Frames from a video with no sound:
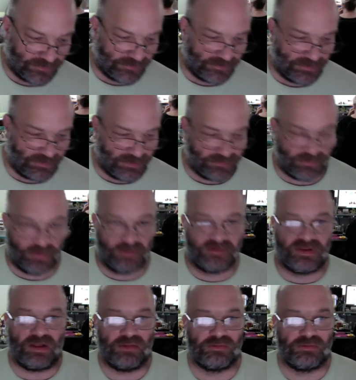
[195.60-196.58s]
in the
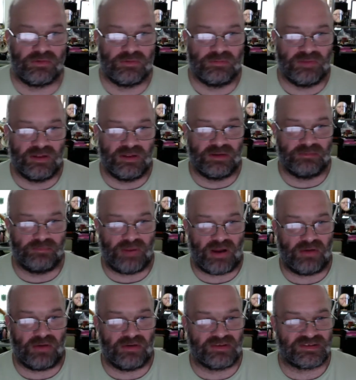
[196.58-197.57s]
hotel room in
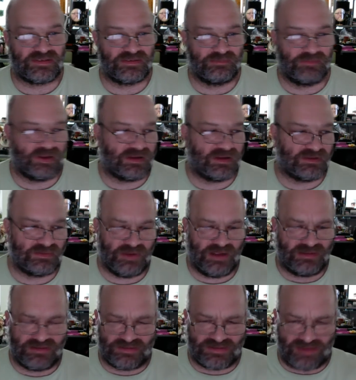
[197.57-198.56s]
Paris, because we
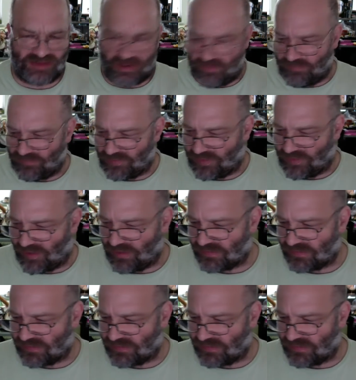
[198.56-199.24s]
had to stay overnight or